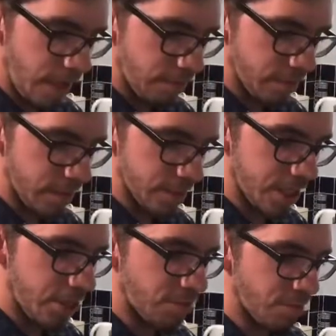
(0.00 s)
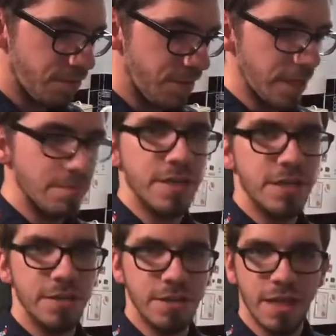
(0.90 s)
this like terrible feeling in my
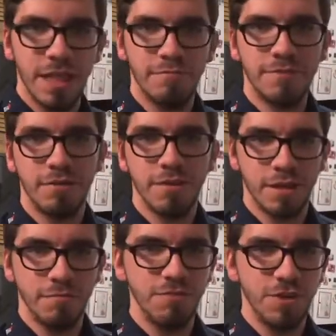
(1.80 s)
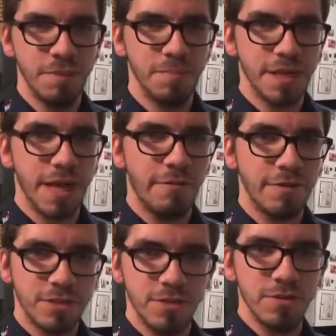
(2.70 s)
gut that I left out like a really big
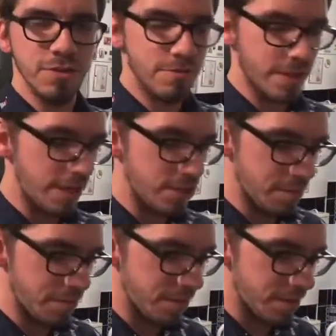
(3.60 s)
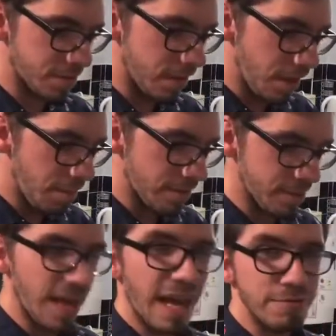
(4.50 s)
character on those cake topper things. But I was
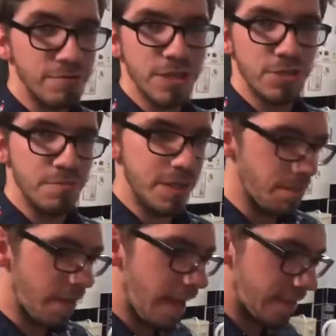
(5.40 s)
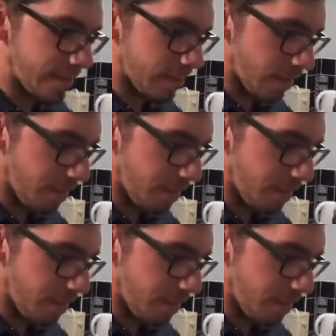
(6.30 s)
like, I have to include Peter Pan, he's like the